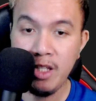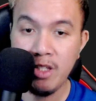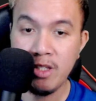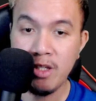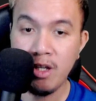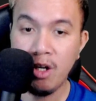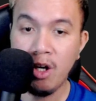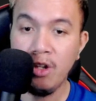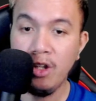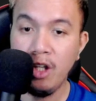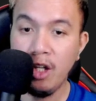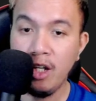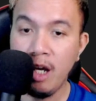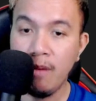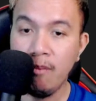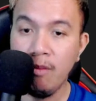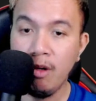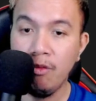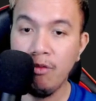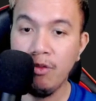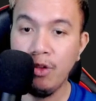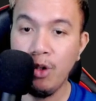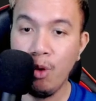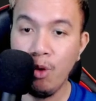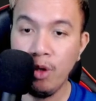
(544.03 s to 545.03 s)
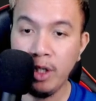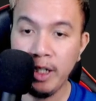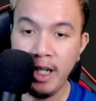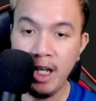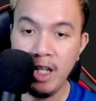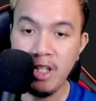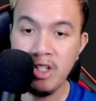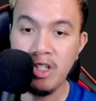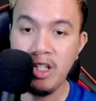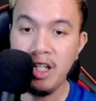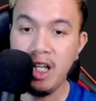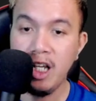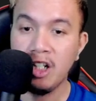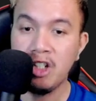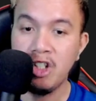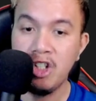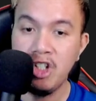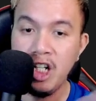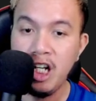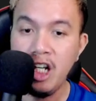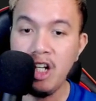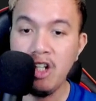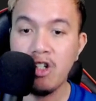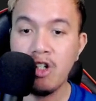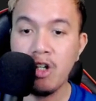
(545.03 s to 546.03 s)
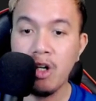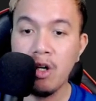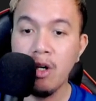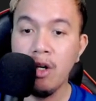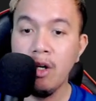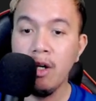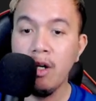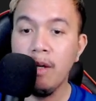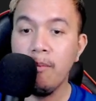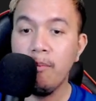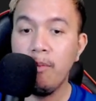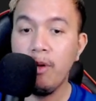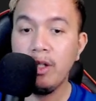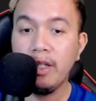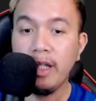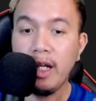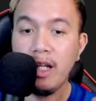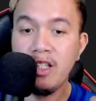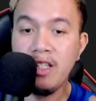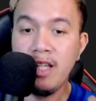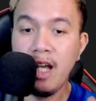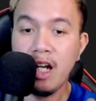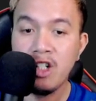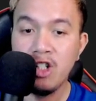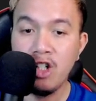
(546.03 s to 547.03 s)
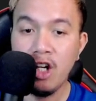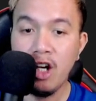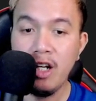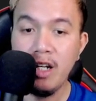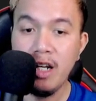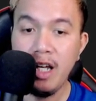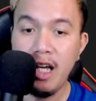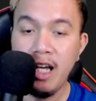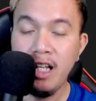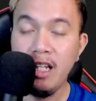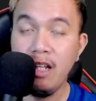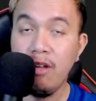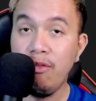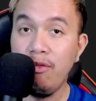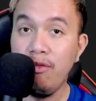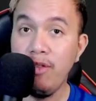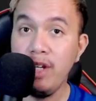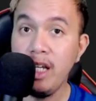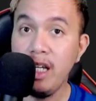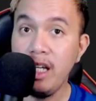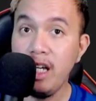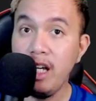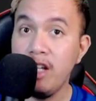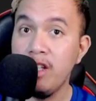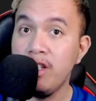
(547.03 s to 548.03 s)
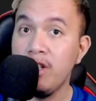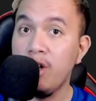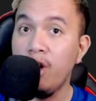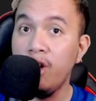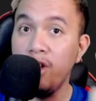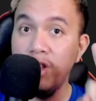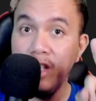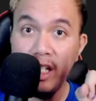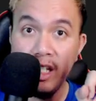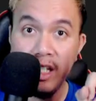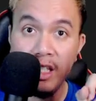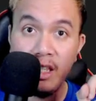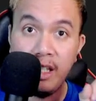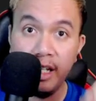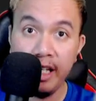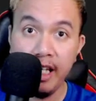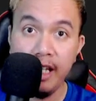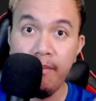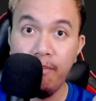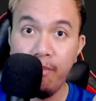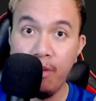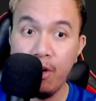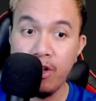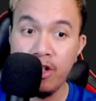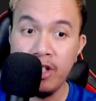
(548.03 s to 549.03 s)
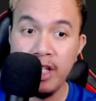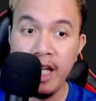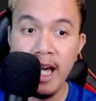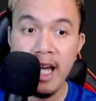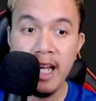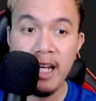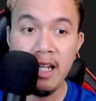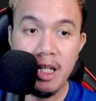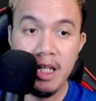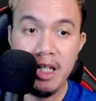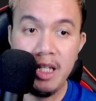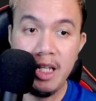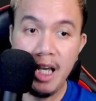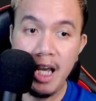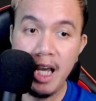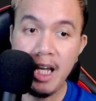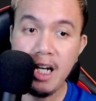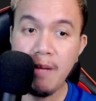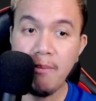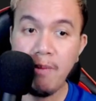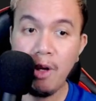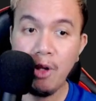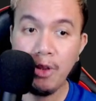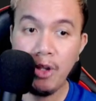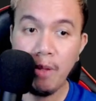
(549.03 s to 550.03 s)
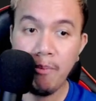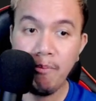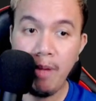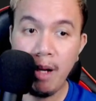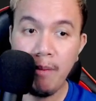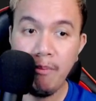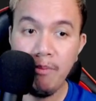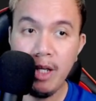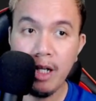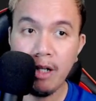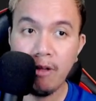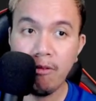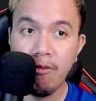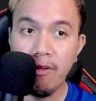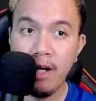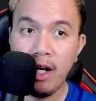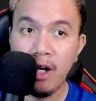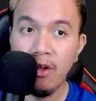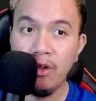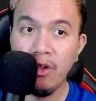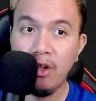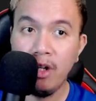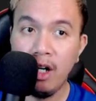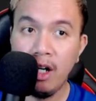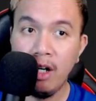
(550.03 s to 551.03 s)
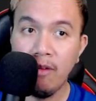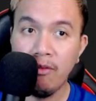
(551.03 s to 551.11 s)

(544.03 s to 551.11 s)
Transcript: on the number of tokens exchanged per transaction, and the fee is only three percent. And about the public round of